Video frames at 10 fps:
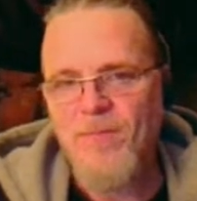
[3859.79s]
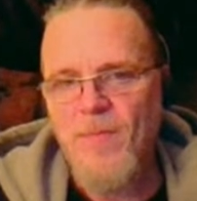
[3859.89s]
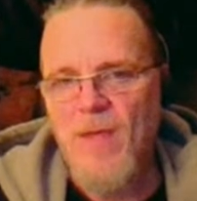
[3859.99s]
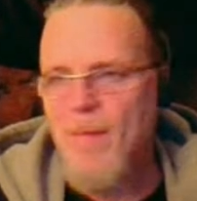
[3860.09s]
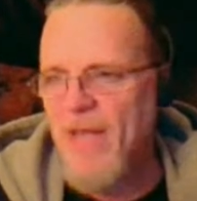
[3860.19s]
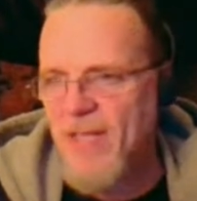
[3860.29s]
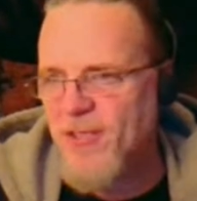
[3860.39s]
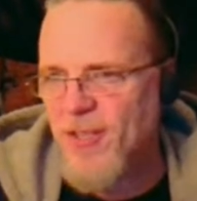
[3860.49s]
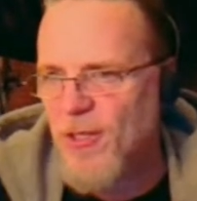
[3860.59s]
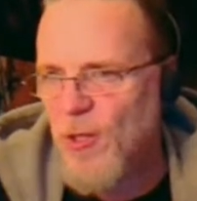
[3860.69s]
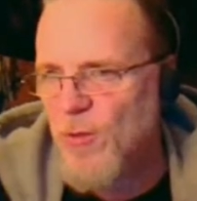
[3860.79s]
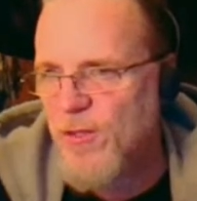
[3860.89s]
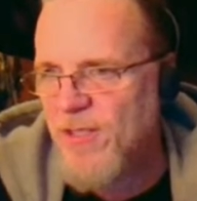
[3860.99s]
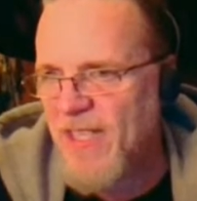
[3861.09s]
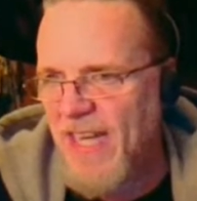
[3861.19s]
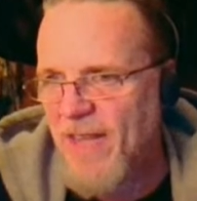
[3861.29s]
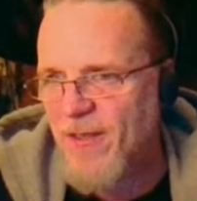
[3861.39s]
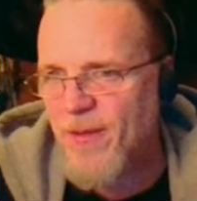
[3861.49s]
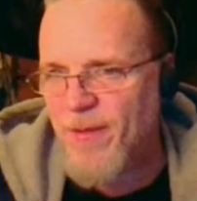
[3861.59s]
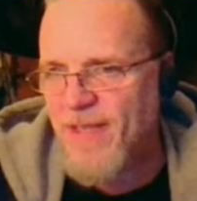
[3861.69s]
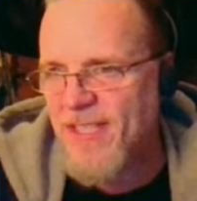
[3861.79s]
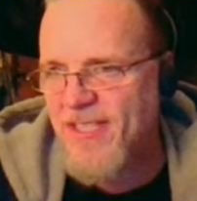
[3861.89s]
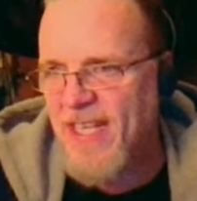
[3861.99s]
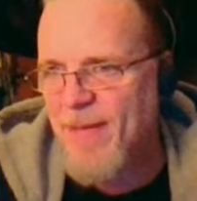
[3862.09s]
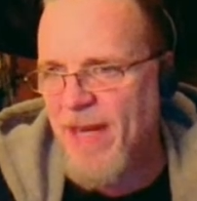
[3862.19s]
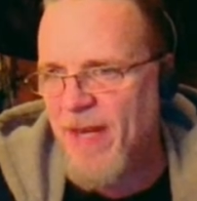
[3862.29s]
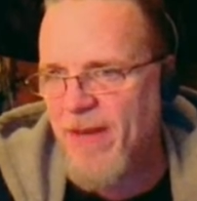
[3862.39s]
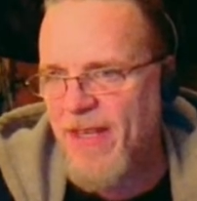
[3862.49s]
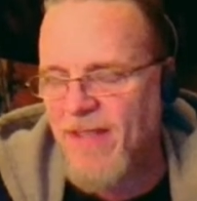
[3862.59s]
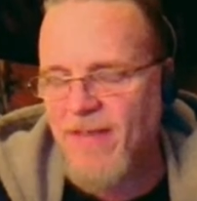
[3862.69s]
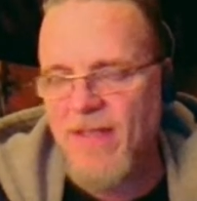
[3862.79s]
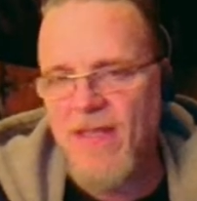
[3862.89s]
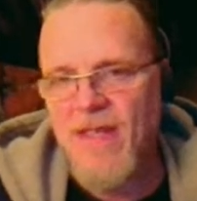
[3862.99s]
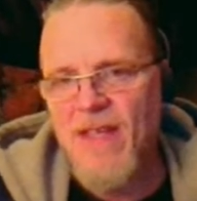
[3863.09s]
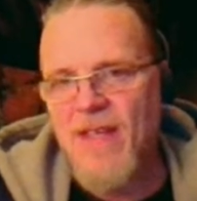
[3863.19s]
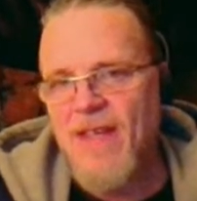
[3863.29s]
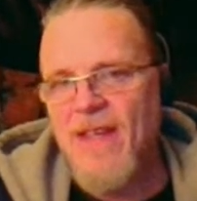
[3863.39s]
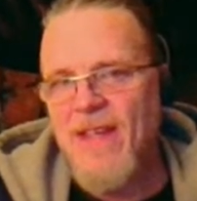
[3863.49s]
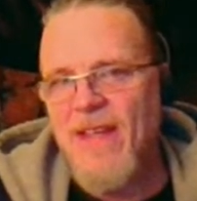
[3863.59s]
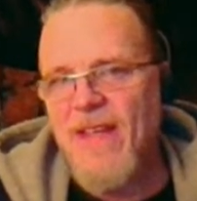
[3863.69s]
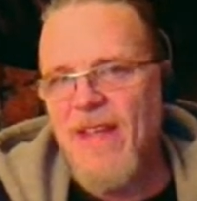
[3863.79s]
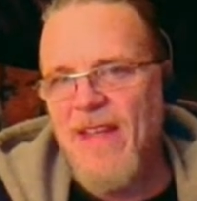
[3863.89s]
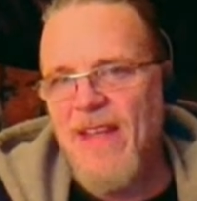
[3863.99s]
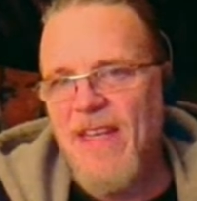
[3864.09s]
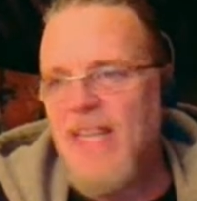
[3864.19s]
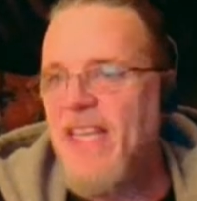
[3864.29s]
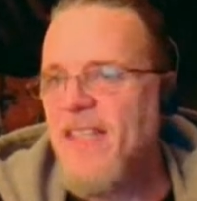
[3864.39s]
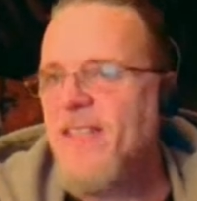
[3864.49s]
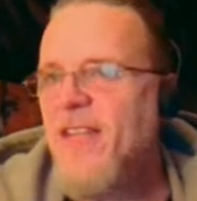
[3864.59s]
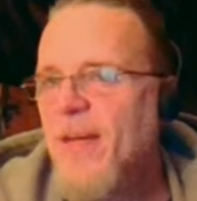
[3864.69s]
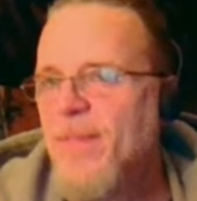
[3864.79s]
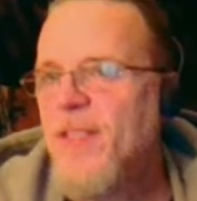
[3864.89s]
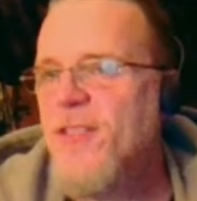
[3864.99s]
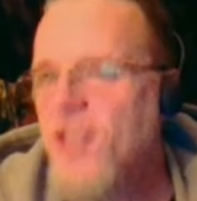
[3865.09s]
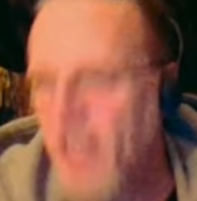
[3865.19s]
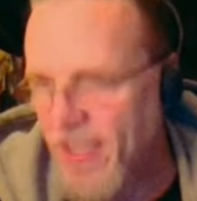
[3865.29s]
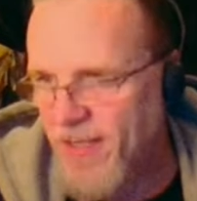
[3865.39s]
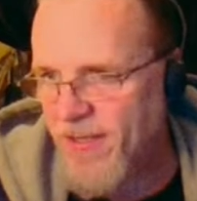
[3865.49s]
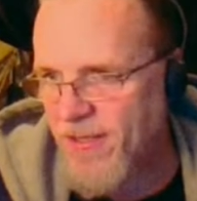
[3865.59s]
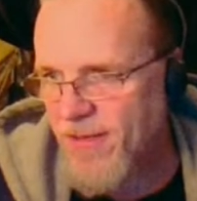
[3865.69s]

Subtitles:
because they're close together, they're in the same area, he can attempt to chase